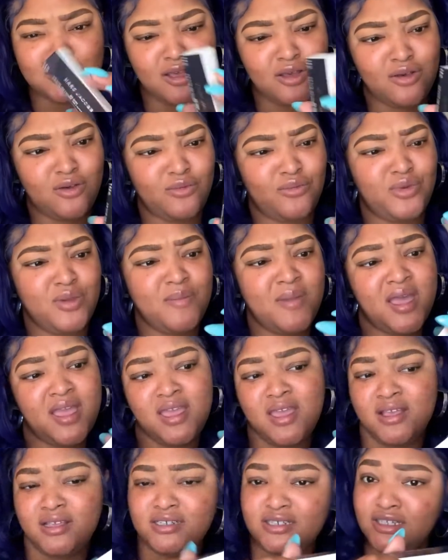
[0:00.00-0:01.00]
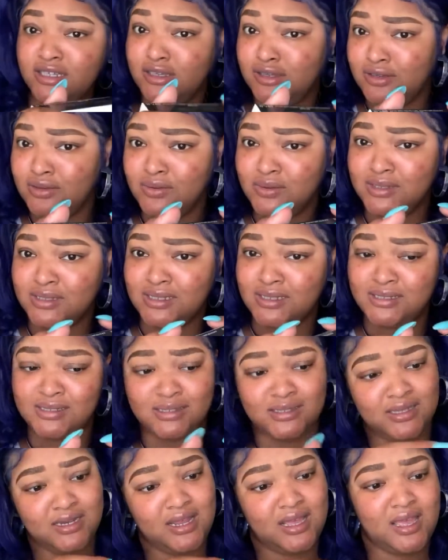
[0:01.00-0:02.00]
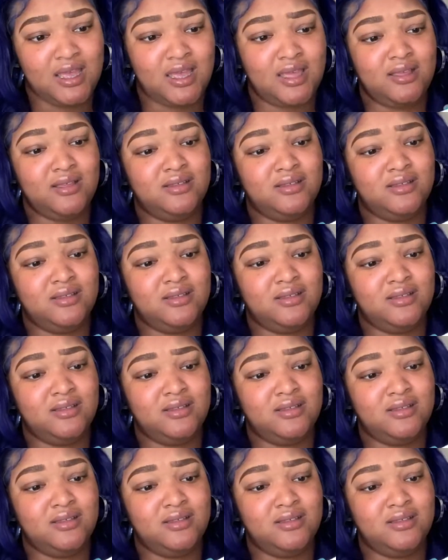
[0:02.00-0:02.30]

So we might actually use this today.